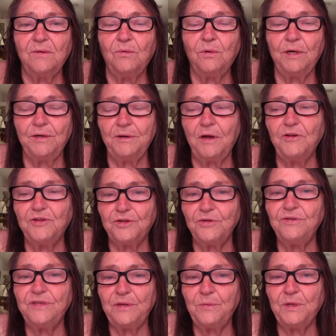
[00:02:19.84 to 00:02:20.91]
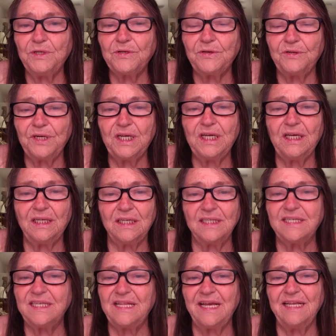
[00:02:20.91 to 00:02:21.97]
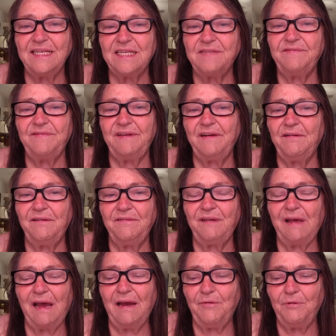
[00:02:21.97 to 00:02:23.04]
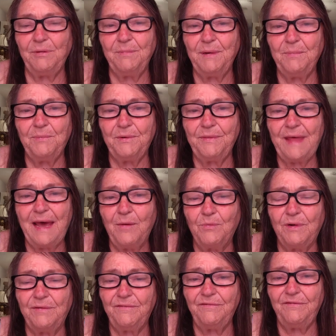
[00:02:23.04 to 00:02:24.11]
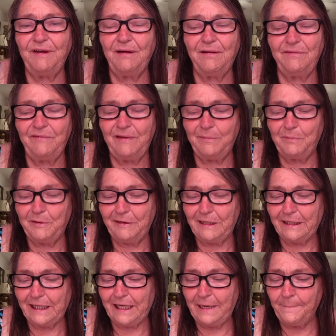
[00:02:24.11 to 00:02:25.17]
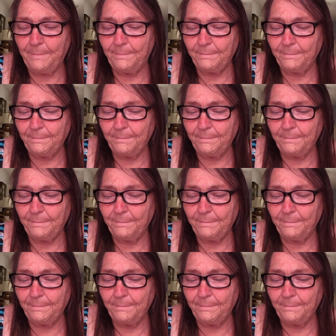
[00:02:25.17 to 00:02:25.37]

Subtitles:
when Susie was going to kill us. I remember that one very vividly.